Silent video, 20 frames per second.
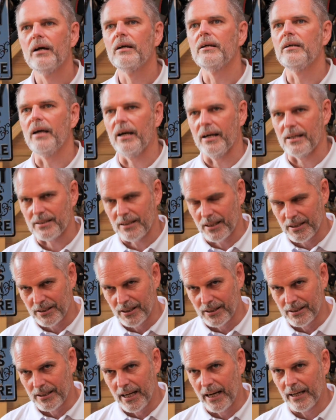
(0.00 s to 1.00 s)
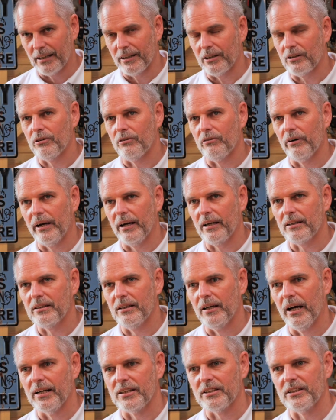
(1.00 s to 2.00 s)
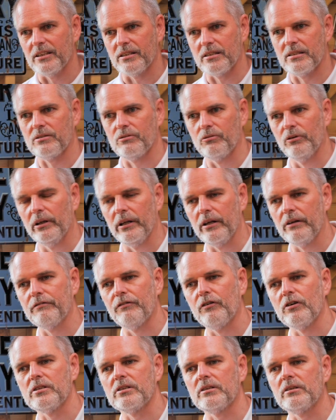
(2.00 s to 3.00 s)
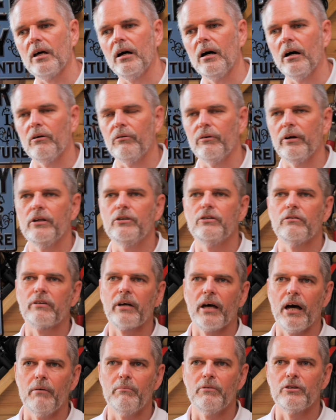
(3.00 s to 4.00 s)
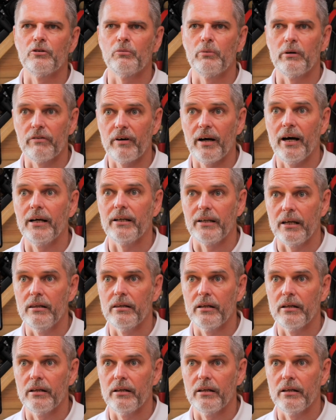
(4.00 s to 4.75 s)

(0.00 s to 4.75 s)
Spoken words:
Yes, that's exactly correct. And actually it's really the first range of cameras that we've had in